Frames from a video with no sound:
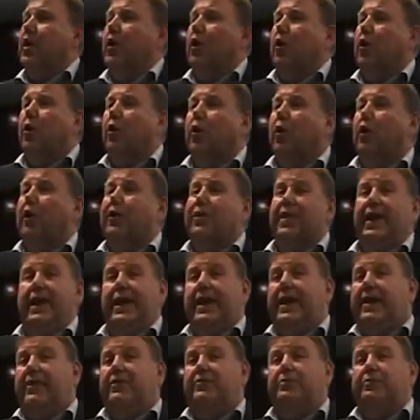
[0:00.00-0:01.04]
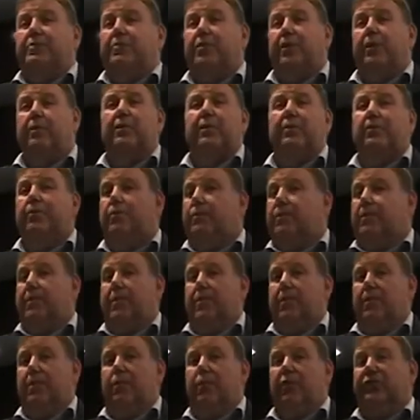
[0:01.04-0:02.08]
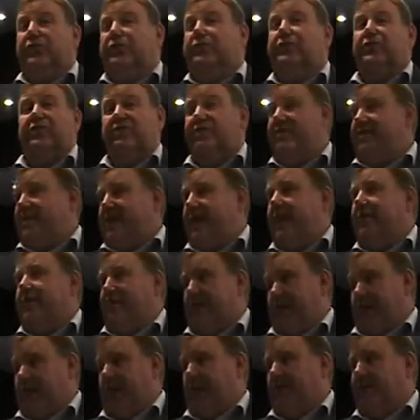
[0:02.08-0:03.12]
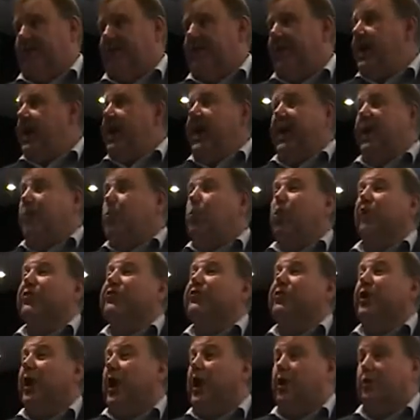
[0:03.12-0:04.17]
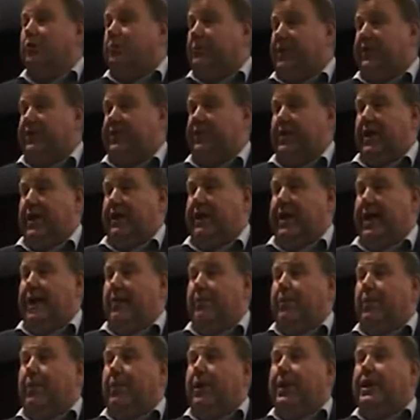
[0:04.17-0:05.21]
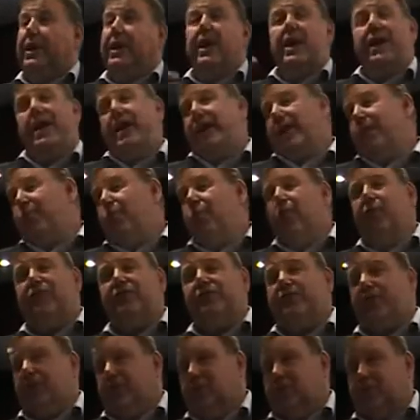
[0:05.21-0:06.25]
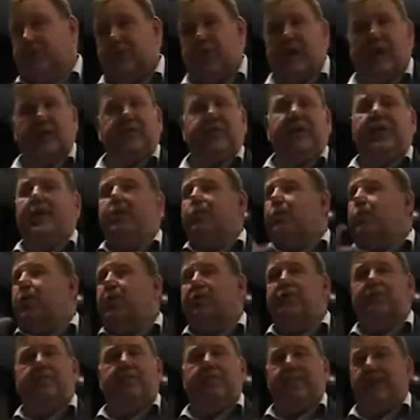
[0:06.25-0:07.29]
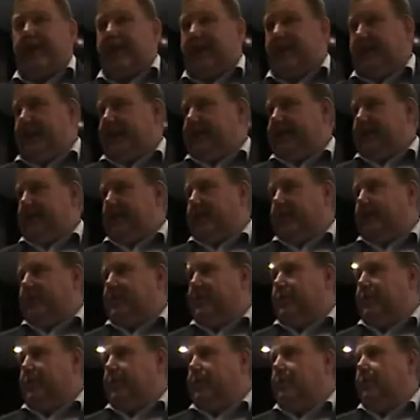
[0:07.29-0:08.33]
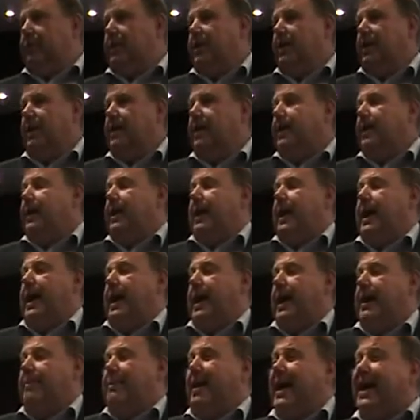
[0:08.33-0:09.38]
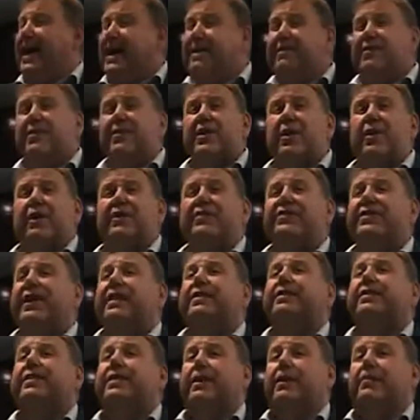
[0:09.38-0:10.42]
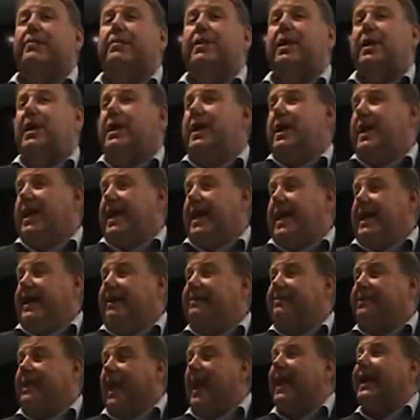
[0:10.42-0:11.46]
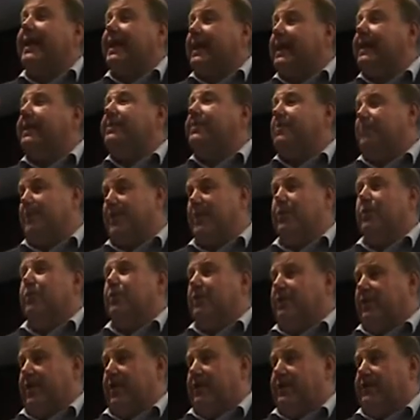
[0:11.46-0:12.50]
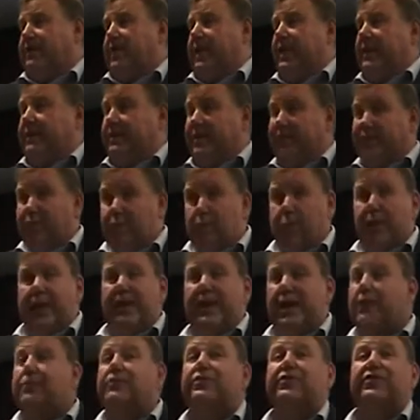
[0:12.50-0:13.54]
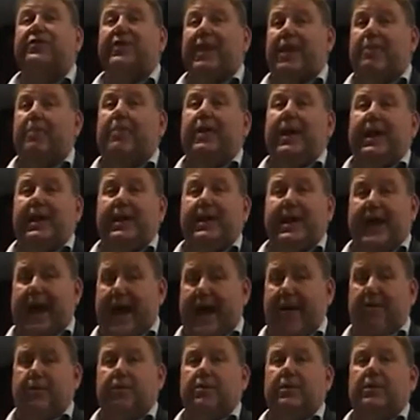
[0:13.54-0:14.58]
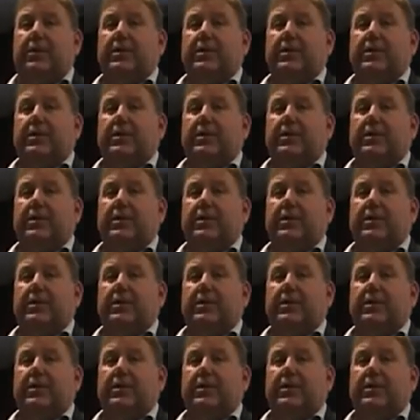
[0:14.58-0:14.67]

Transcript: or that his problem wasn't severe enough. He wasn't homeless at that point. He wasn't on drugs. He wasn't being kicked out of school. And even though I said to them, he's likely to be all of those things if we don't step in now,